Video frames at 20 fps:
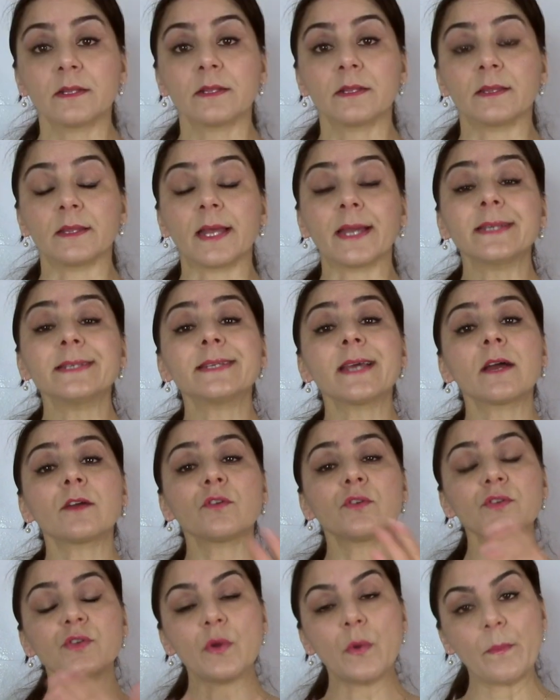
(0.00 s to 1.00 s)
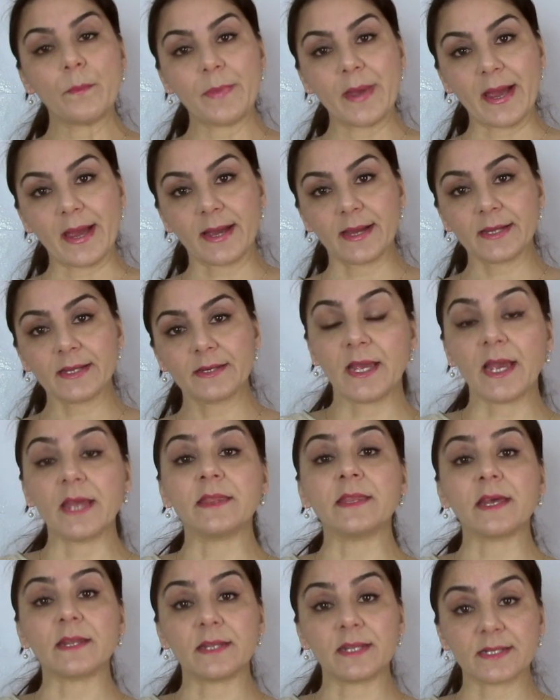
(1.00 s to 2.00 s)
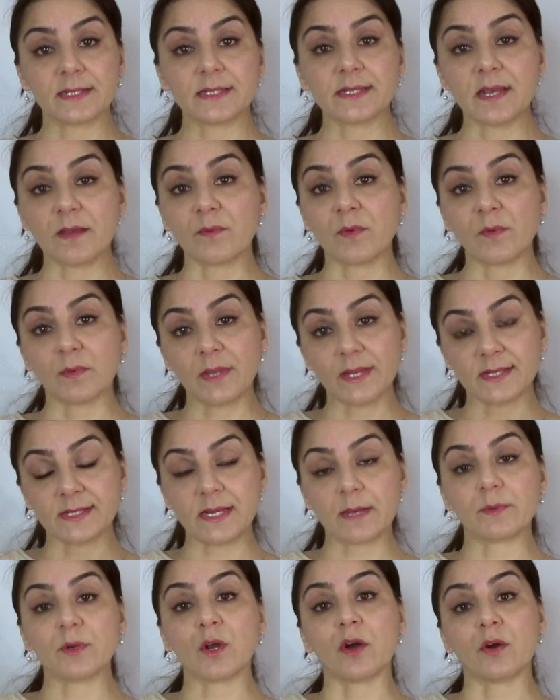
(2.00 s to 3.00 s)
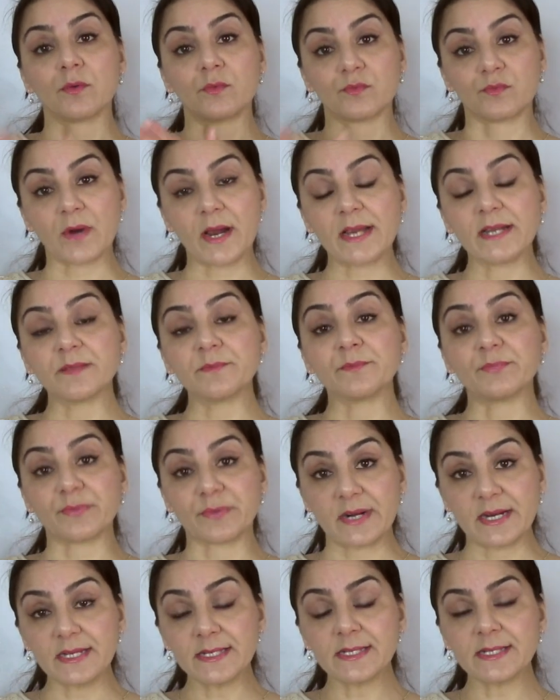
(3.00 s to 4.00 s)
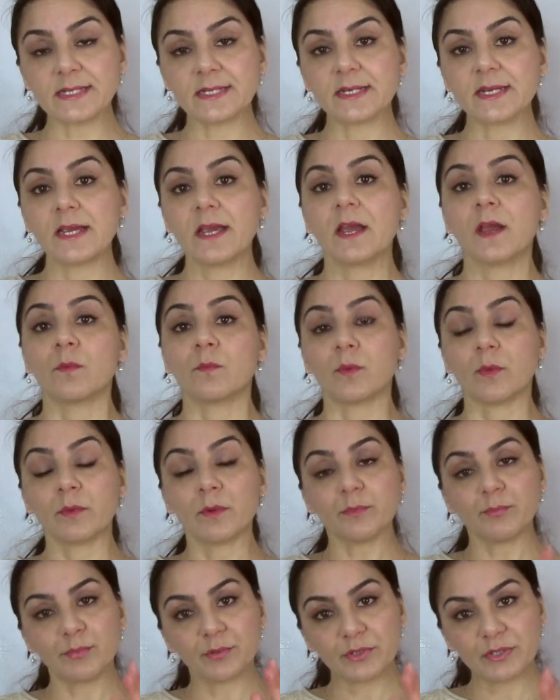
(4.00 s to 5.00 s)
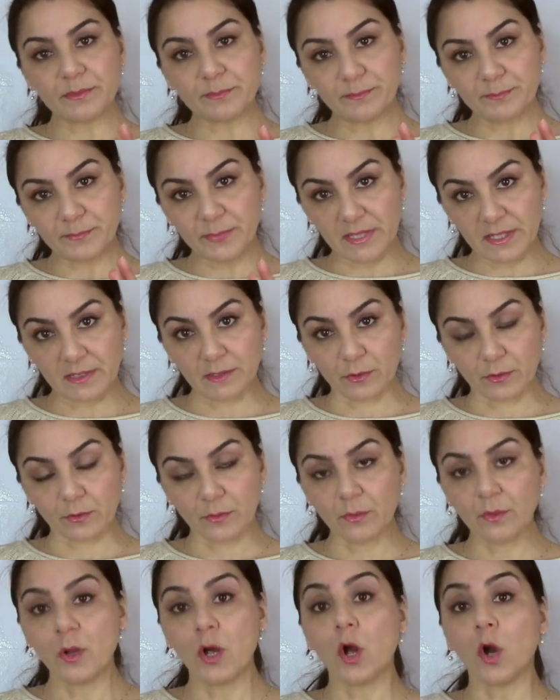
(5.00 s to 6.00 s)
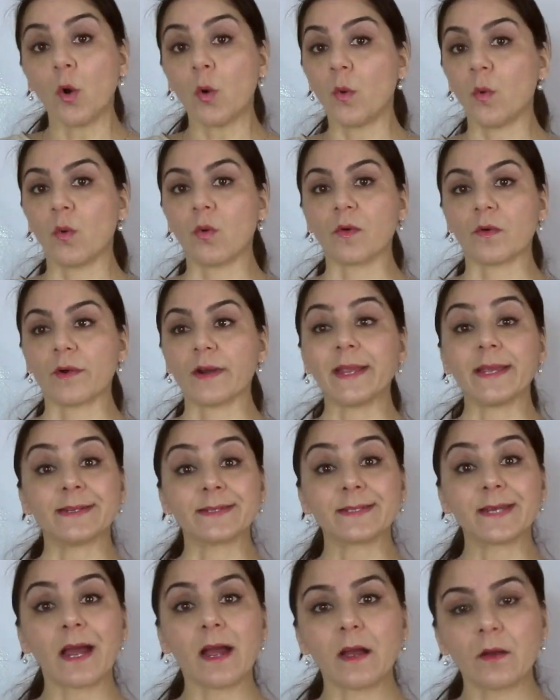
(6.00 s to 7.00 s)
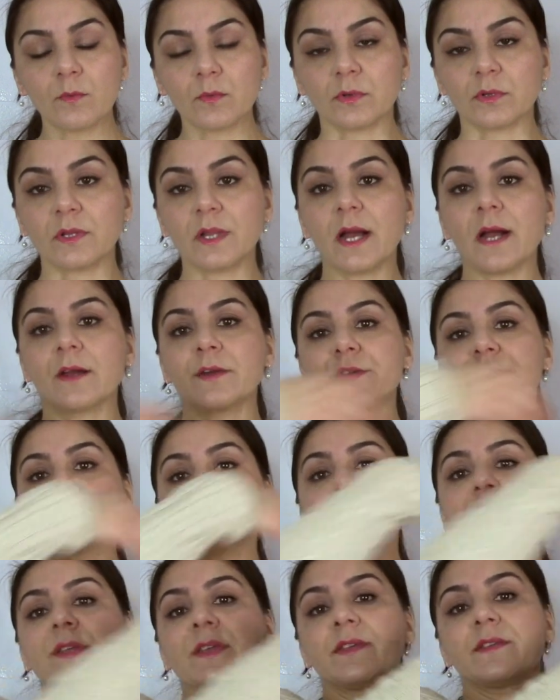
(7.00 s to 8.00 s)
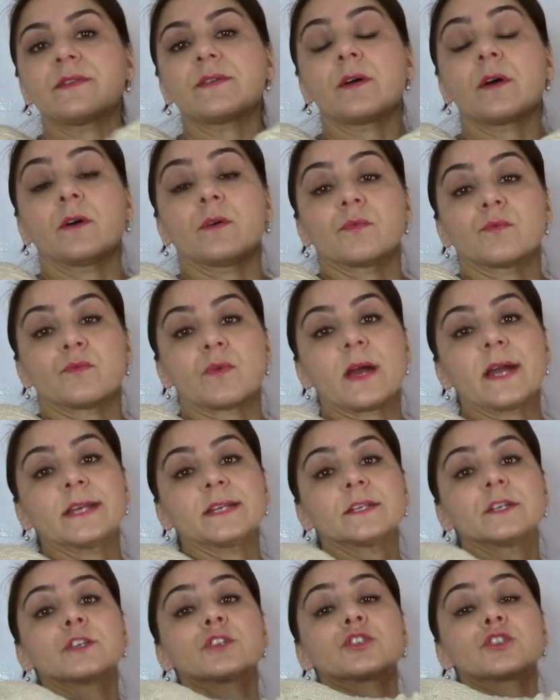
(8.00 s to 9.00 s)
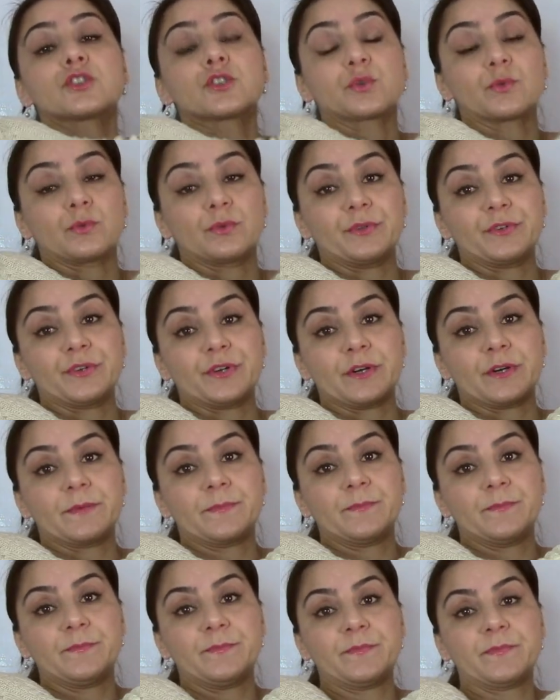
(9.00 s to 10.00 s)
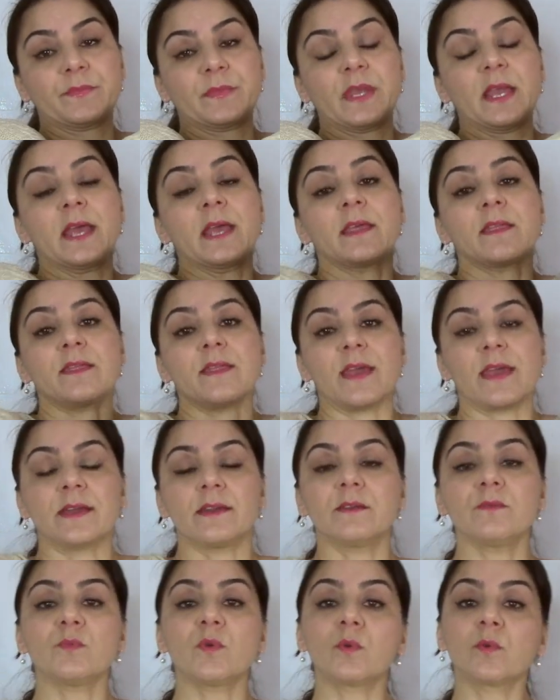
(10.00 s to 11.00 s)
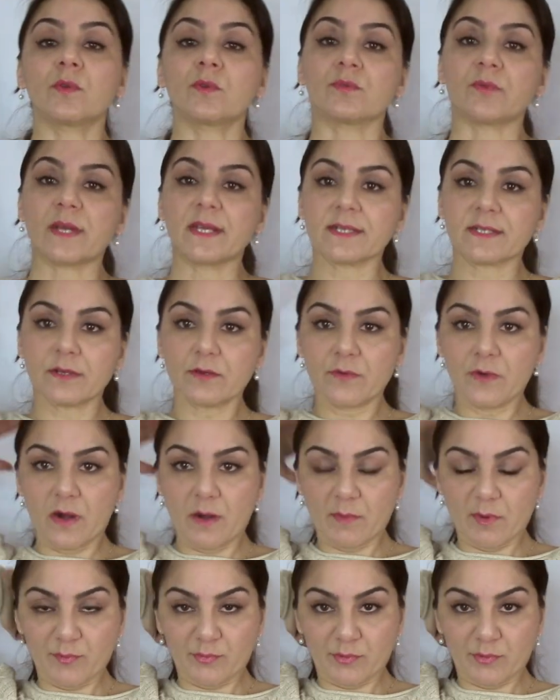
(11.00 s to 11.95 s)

Lie down on your back, and then let's say we will examine our right breast. We will put a pillow or a towel underneath our right shoulder. Then we will raise our arm and